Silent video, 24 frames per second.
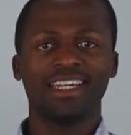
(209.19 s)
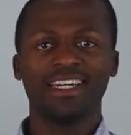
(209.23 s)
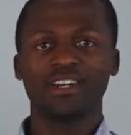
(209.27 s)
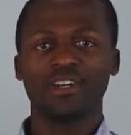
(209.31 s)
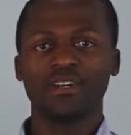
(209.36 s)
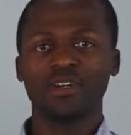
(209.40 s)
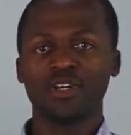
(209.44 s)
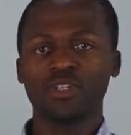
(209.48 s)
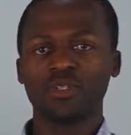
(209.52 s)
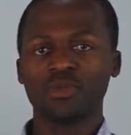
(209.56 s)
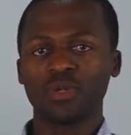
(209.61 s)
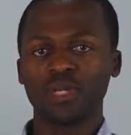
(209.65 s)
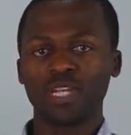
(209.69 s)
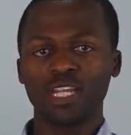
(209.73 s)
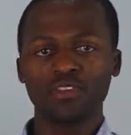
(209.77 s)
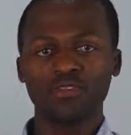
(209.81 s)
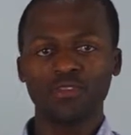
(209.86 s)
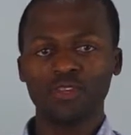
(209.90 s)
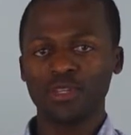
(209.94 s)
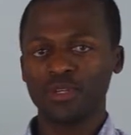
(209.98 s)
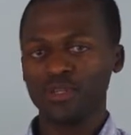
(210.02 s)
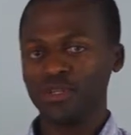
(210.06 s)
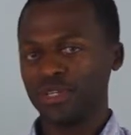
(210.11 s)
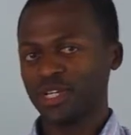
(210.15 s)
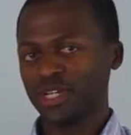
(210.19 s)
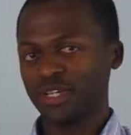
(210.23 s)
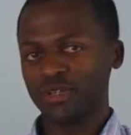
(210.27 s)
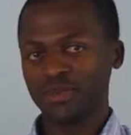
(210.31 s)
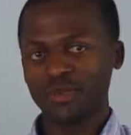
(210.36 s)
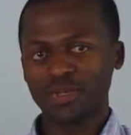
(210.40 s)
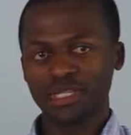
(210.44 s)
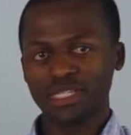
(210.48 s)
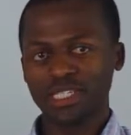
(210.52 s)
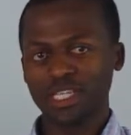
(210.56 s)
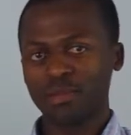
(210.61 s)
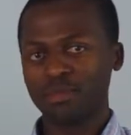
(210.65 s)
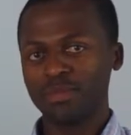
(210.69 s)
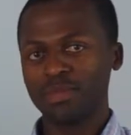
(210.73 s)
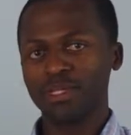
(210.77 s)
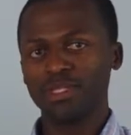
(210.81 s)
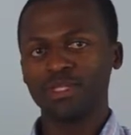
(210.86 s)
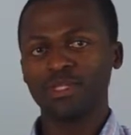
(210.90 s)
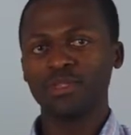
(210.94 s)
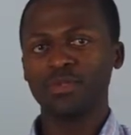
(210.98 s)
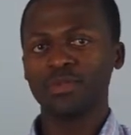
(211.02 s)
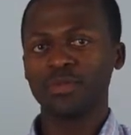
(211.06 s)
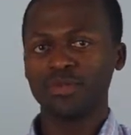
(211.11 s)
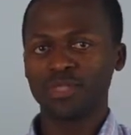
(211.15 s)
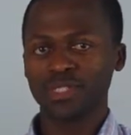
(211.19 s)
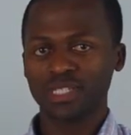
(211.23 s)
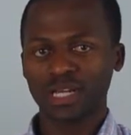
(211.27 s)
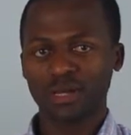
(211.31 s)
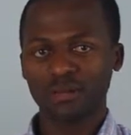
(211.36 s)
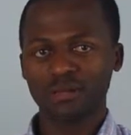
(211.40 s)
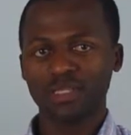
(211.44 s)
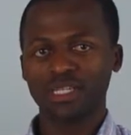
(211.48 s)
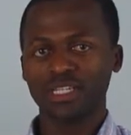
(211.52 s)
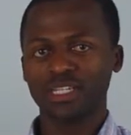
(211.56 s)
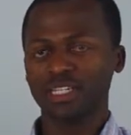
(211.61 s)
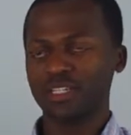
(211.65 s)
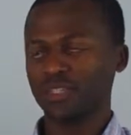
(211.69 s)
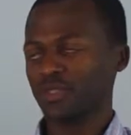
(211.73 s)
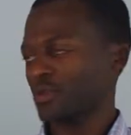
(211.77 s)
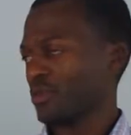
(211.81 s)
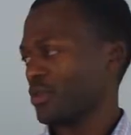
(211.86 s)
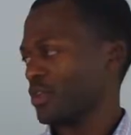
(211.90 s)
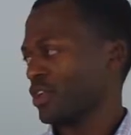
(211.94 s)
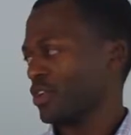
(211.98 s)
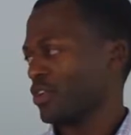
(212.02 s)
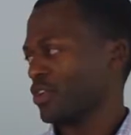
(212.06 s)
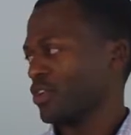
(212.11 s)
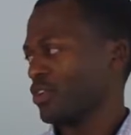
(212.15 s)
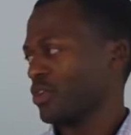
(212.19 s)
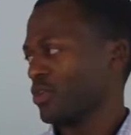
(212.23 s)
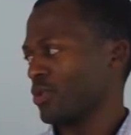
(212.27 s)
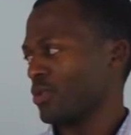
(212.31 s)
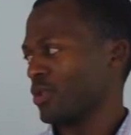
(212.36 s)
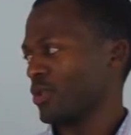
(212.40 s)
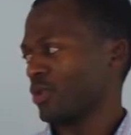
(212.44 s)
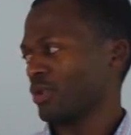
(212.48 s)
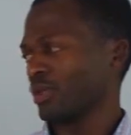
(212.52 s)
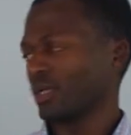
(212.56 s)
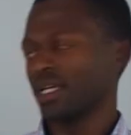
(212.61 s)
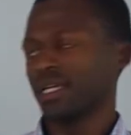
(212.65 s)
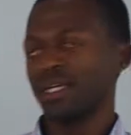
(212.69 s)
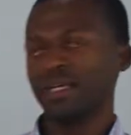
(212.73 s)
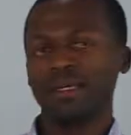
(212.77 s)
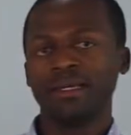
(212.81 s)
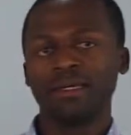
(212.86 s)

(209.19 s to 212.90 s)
Because whenever you are doing something new, something is going to go wrong.